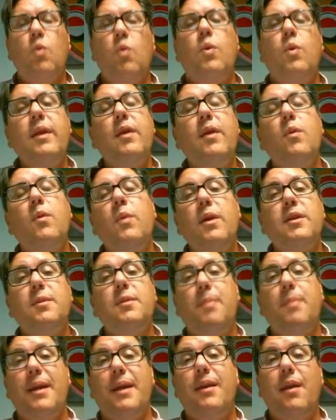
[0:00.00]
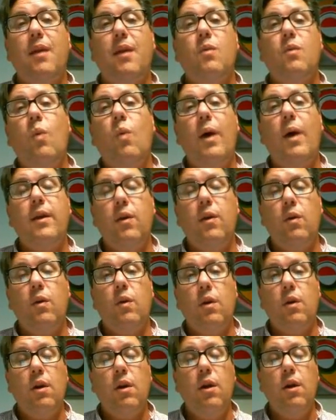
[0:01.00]
really will depend on what
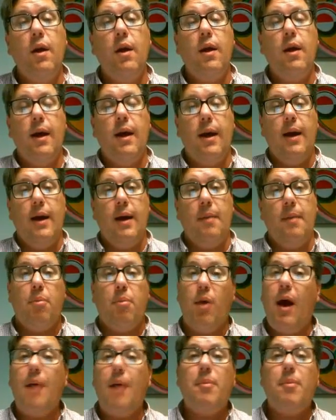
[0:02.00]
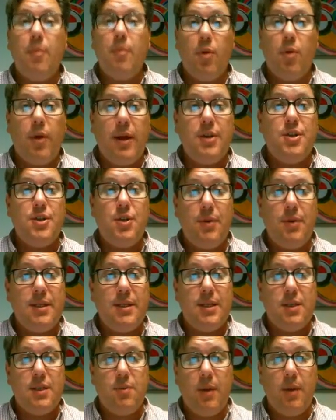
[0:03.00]
your problem or issue
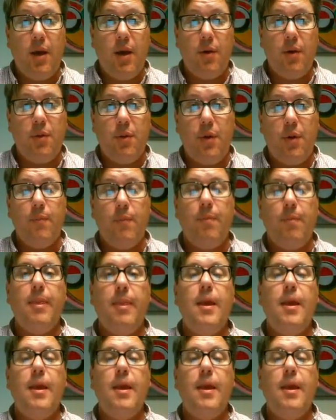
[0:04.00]
is as we go through.